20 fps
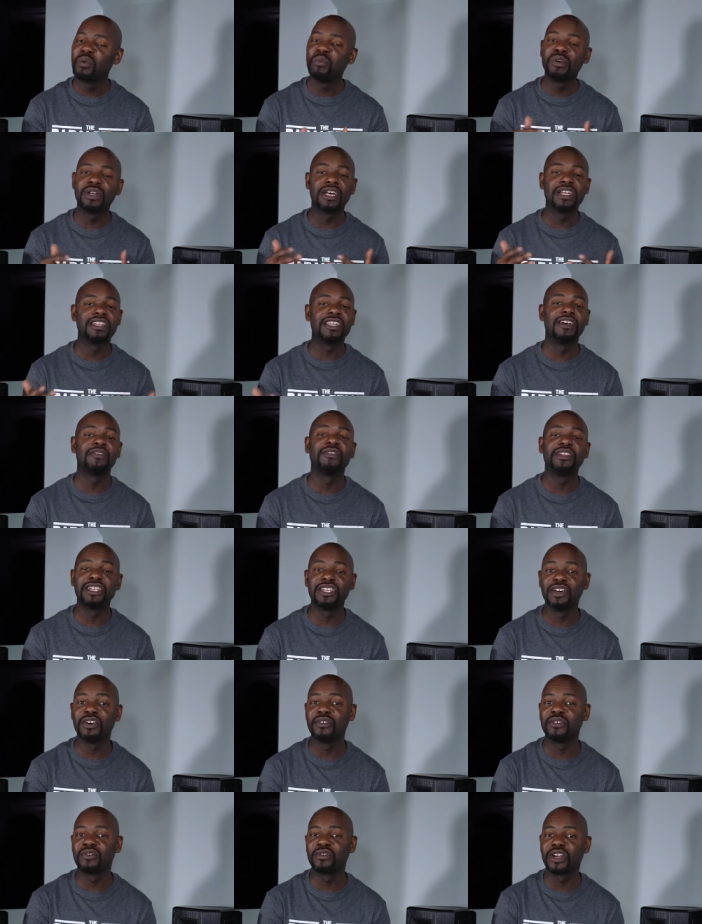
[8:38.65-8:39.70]
but I definitely
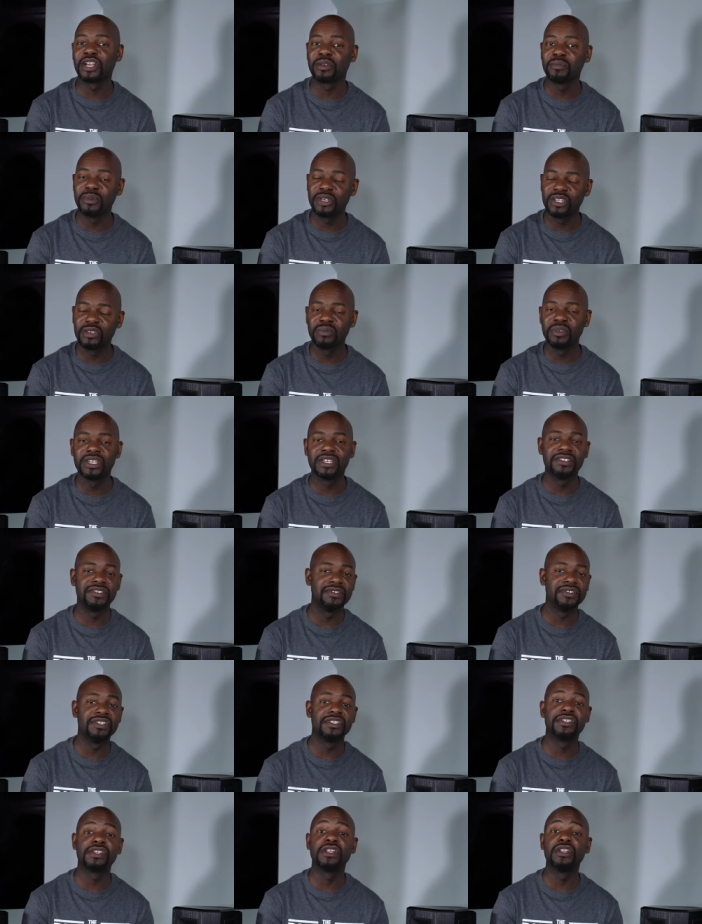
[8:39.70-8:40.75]
don't recommend it because you
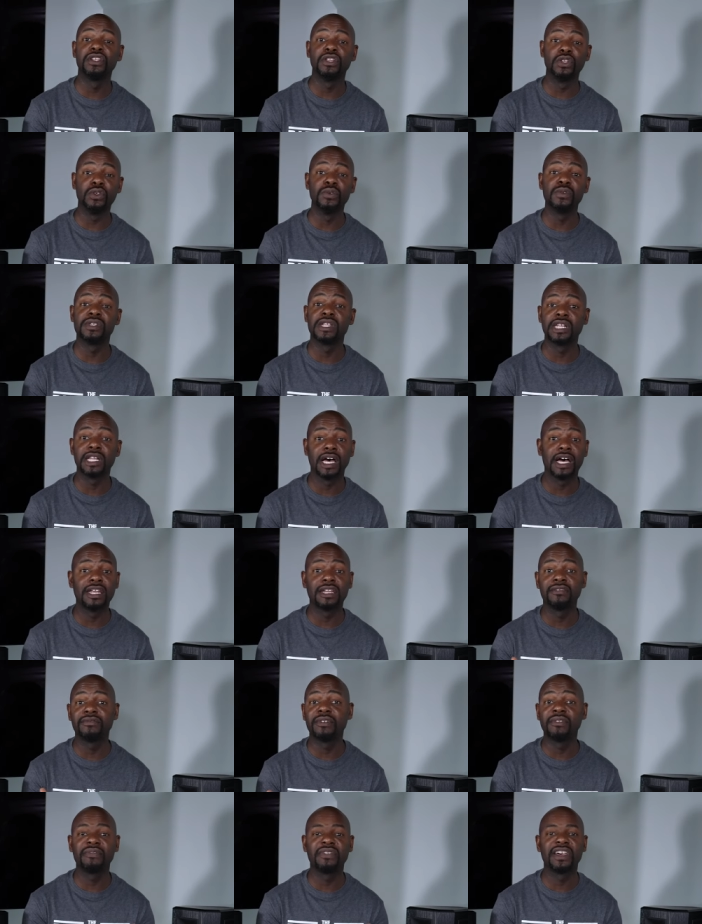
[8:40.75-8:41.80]
just lose a lot
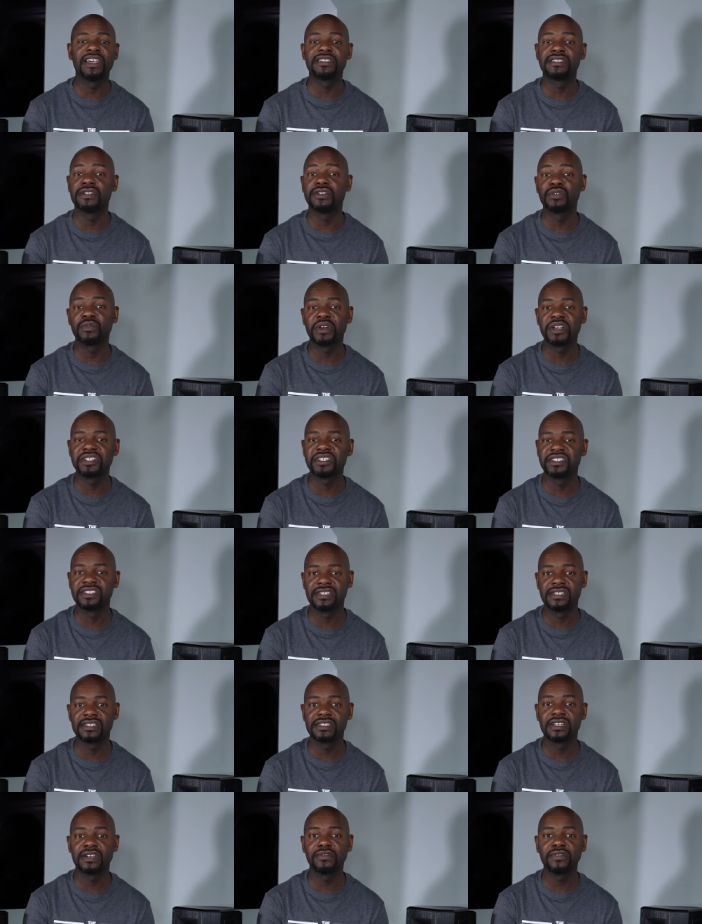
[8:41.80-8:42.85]
of effects and directions and
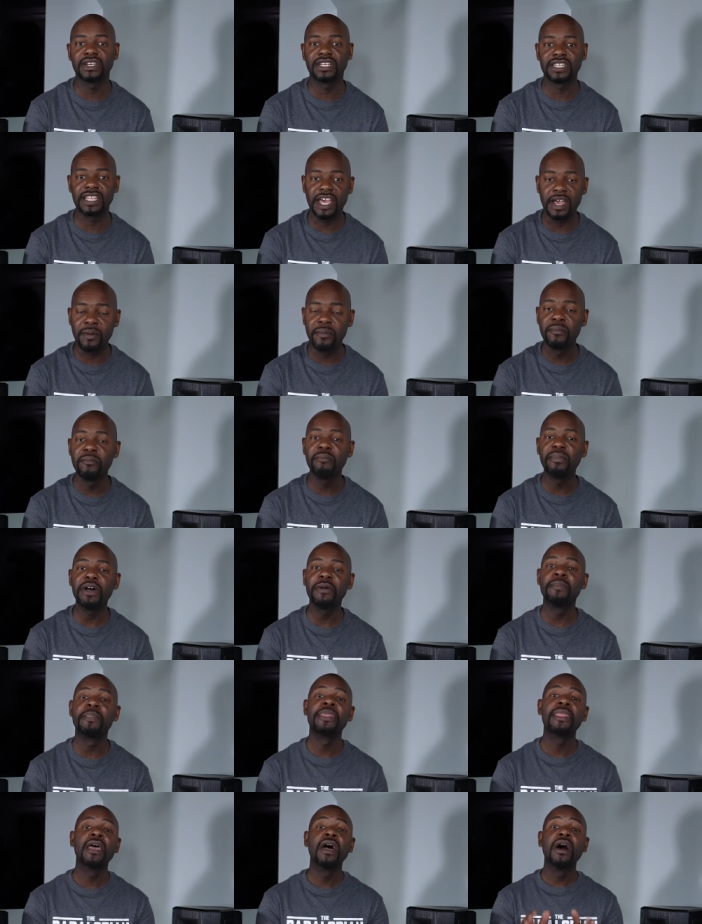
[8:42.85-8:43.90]
stuff like that. But
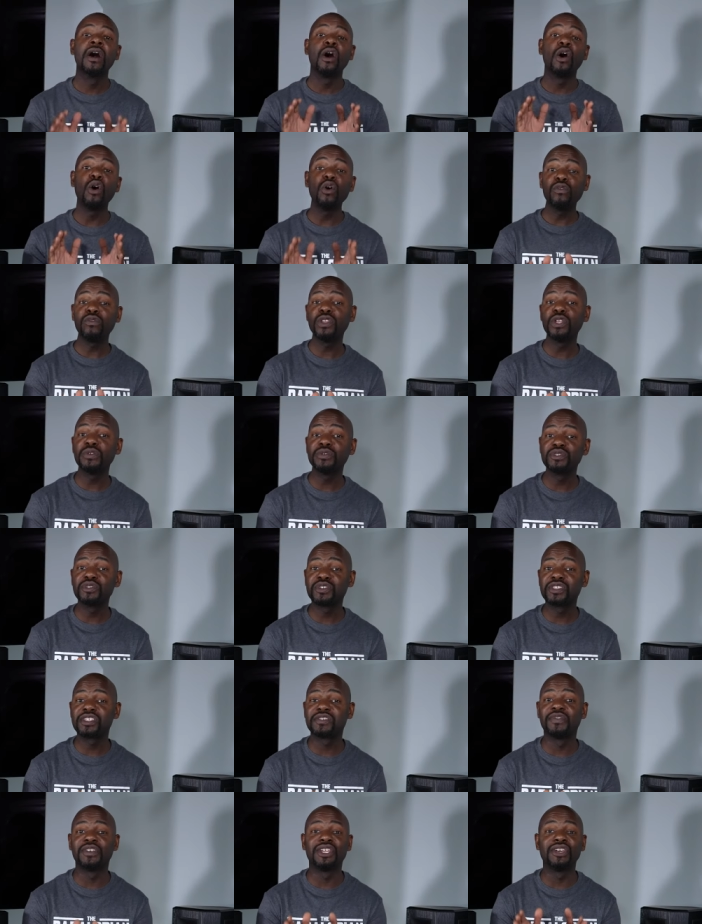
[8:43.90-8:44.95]
hopefully you enjoyed
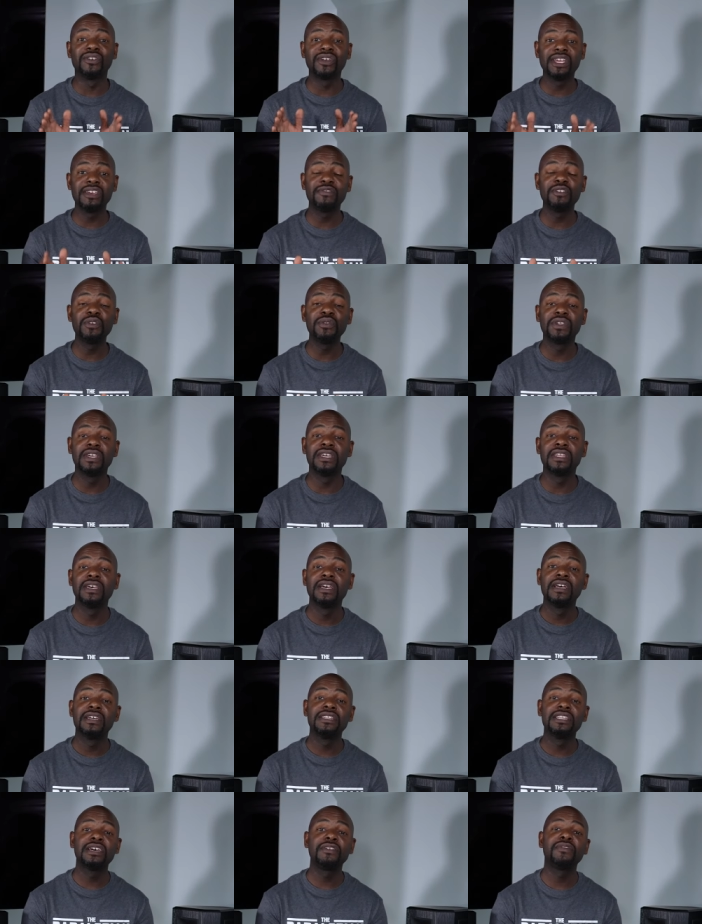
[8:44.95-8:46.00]
this video. If you did,
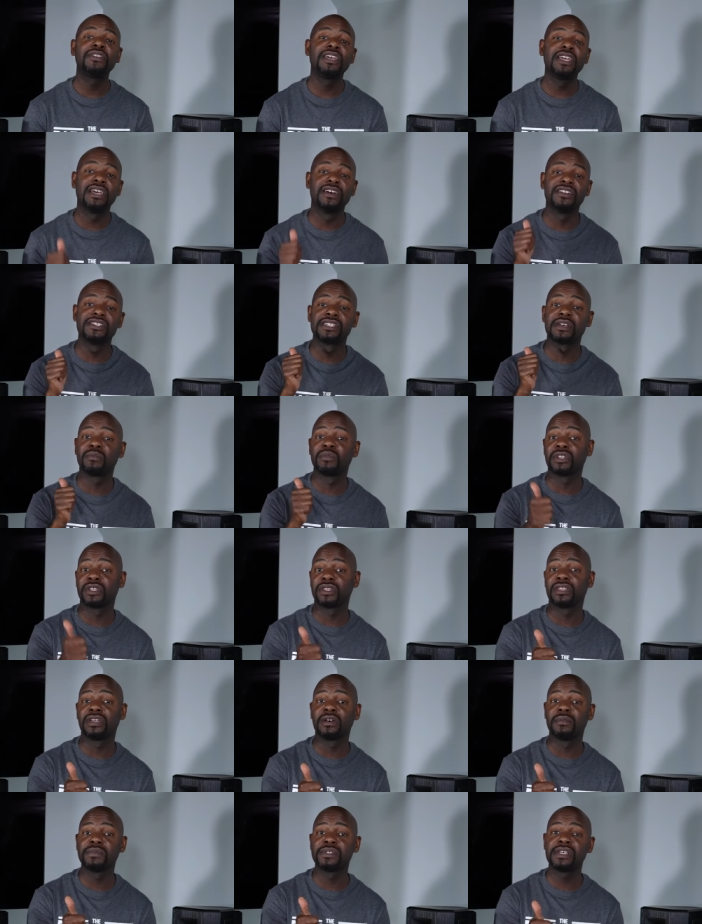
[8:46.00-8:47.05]
definitely hit us up with a
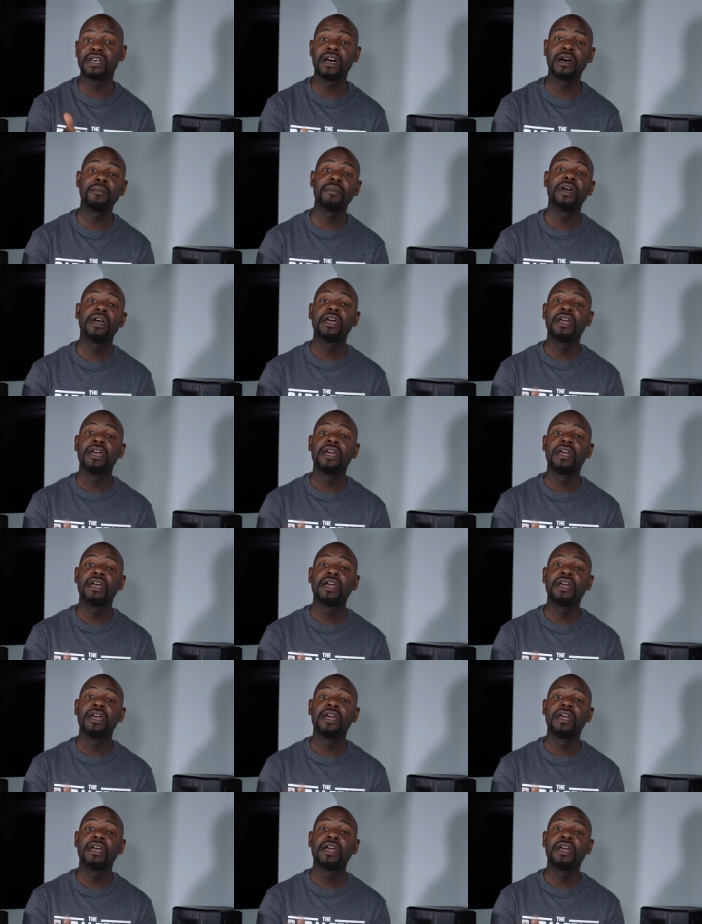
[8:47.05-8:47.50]
thumbs up,